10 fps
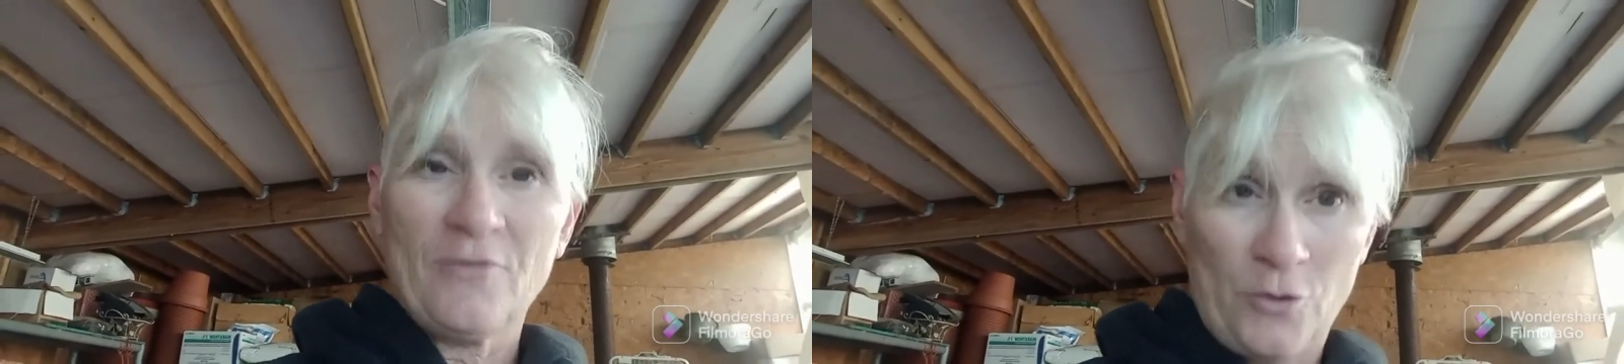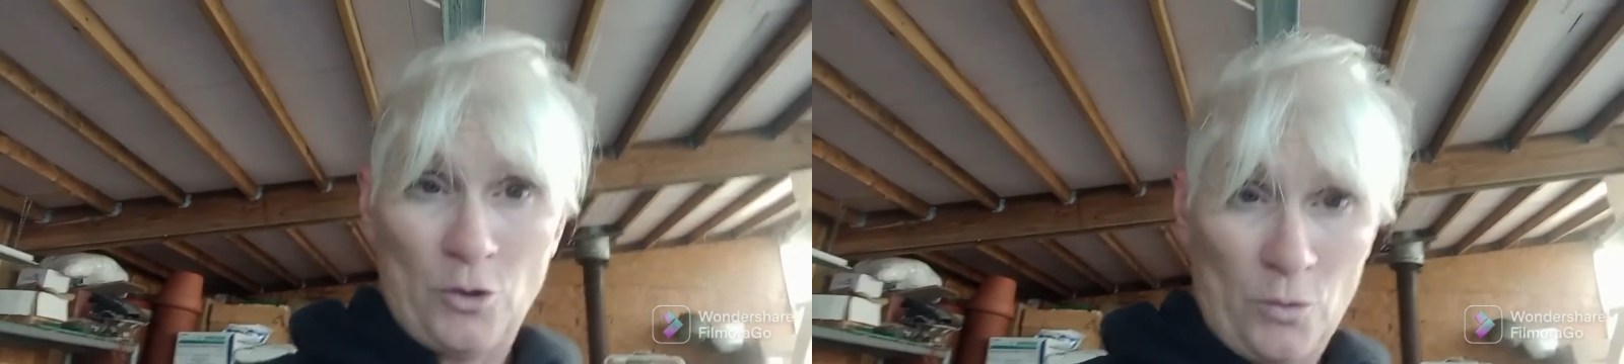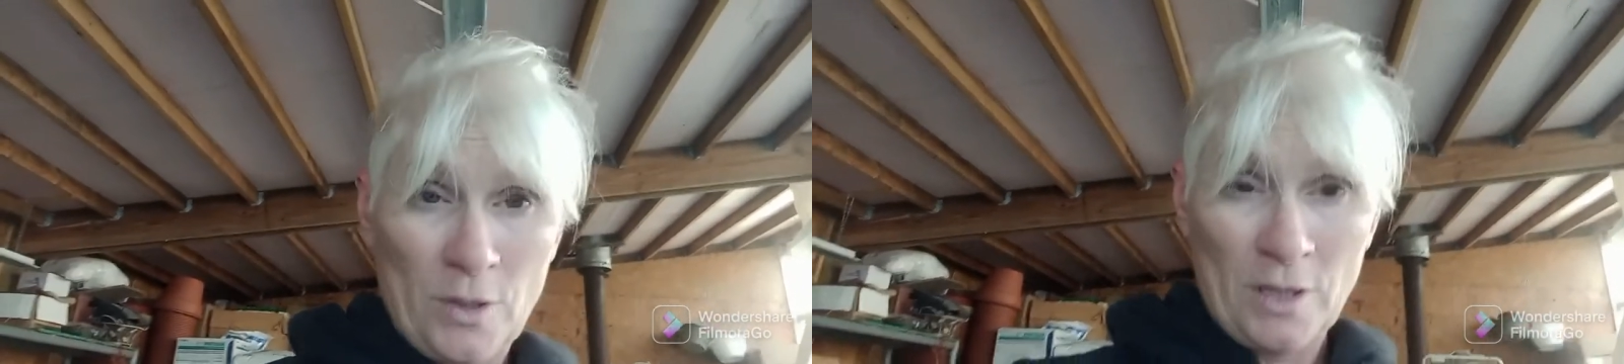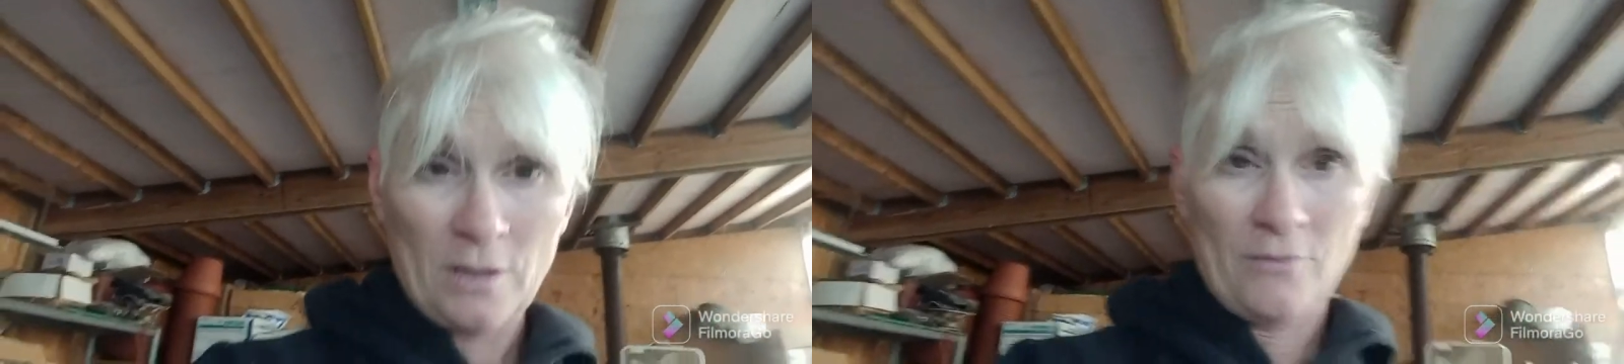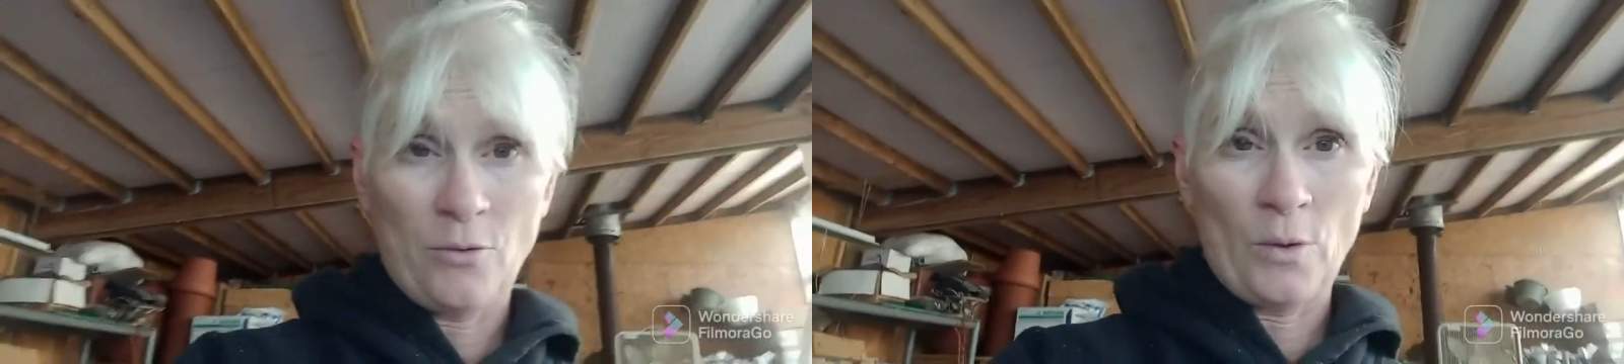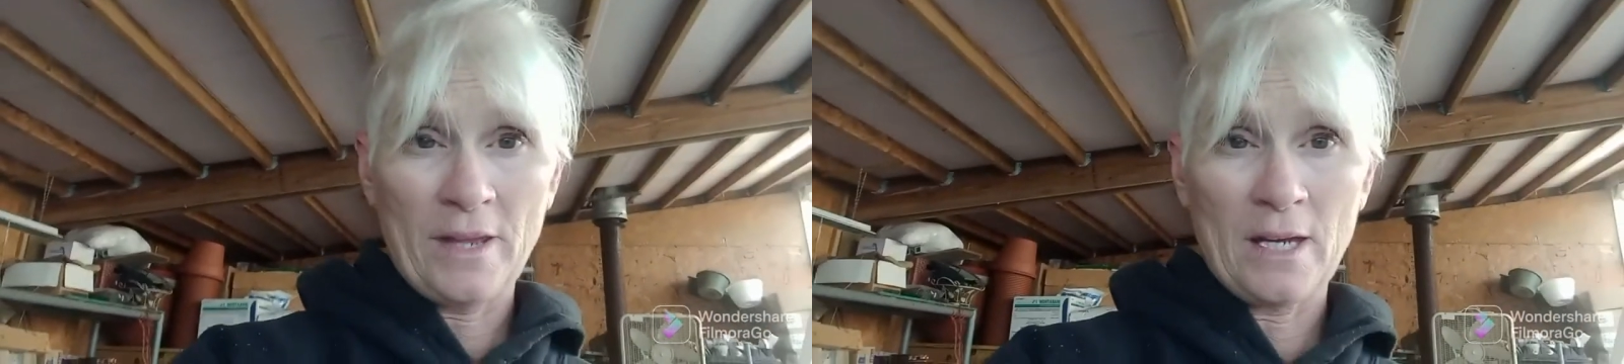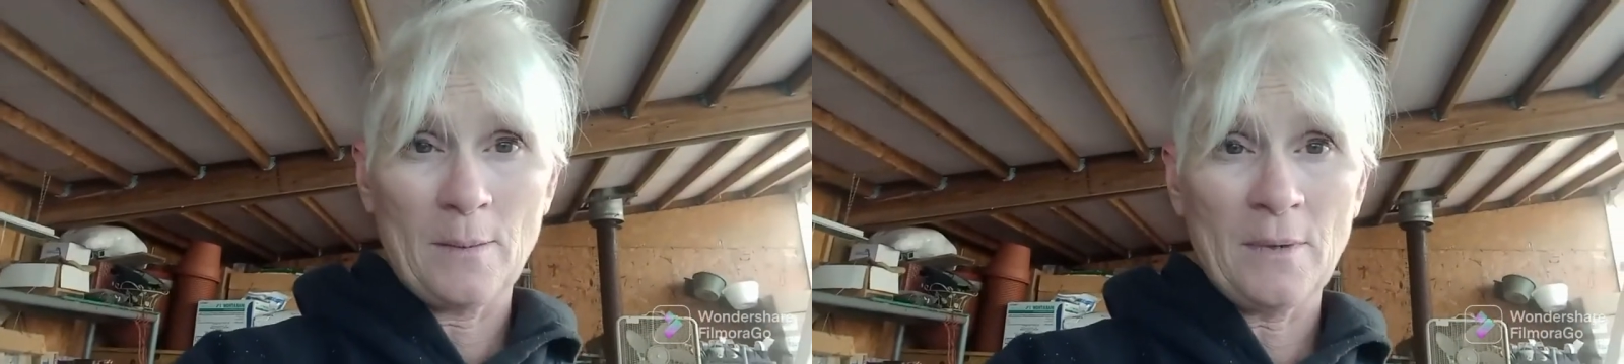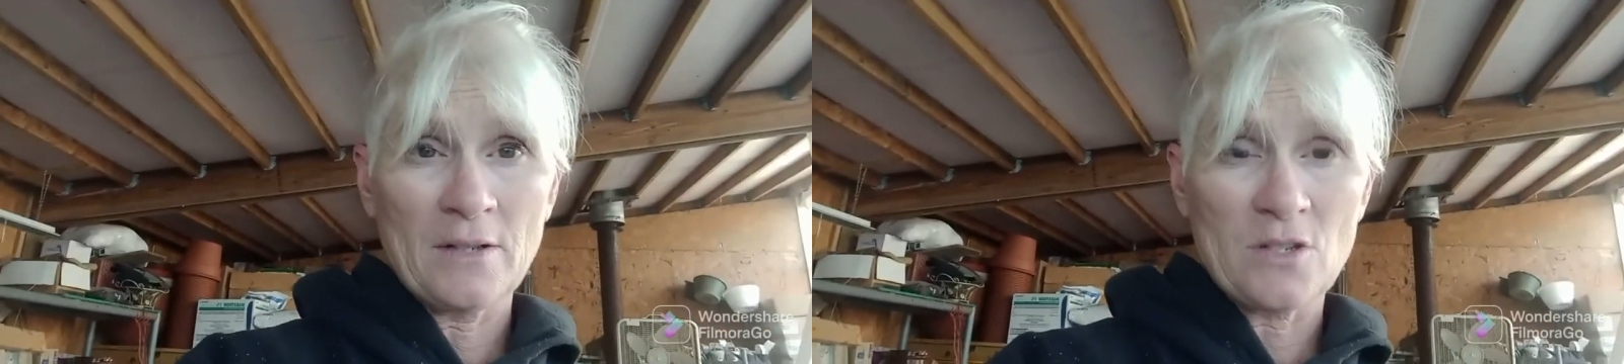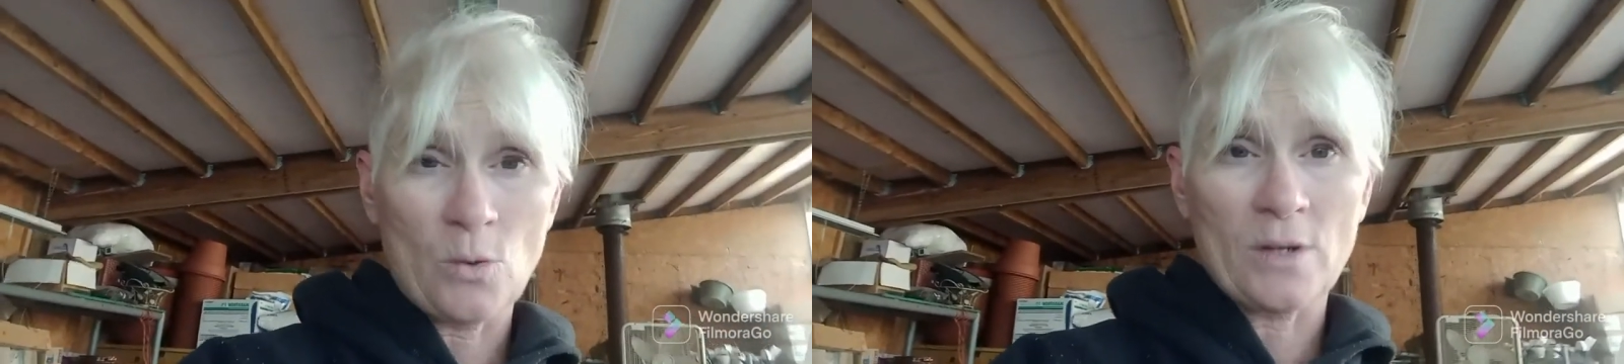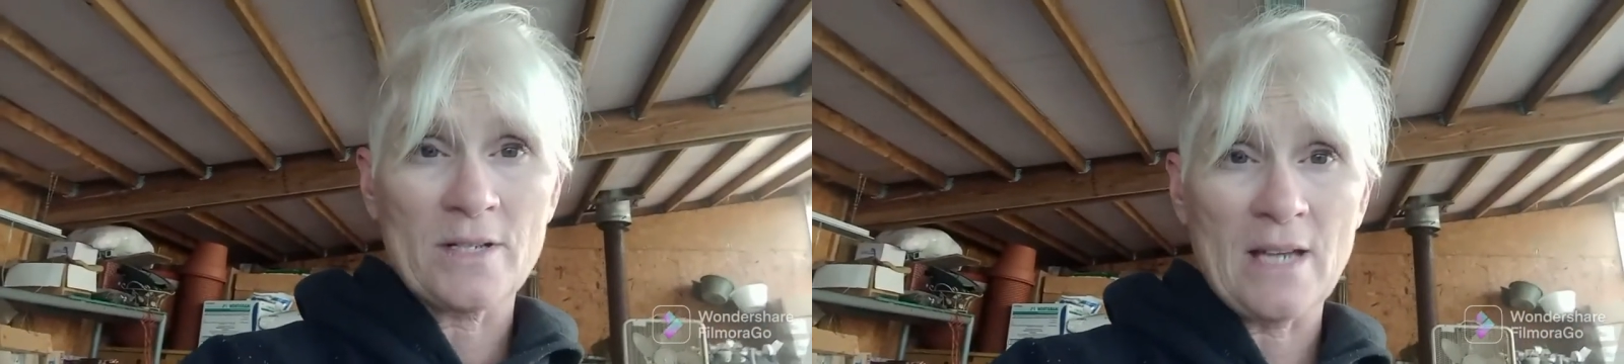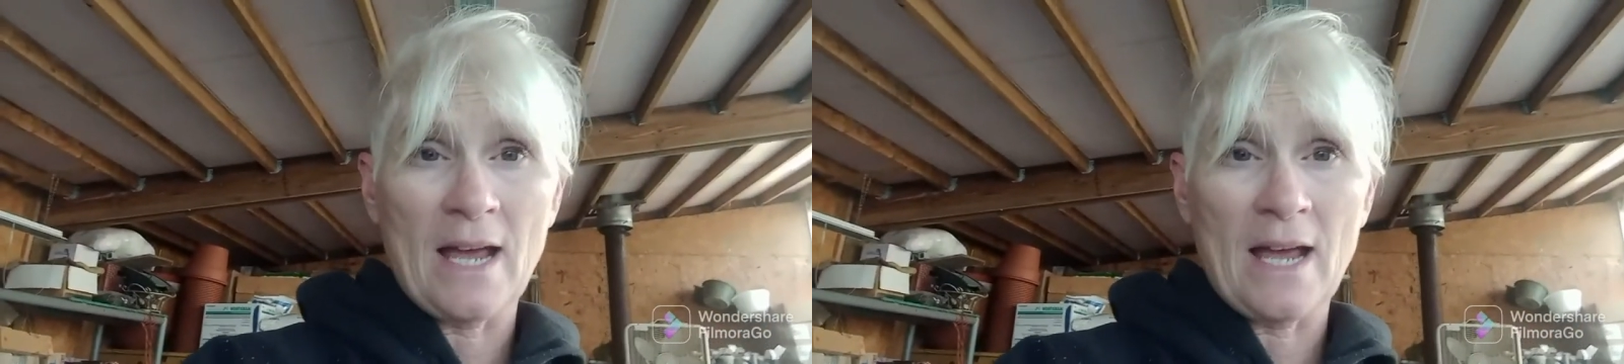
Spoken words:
food for them source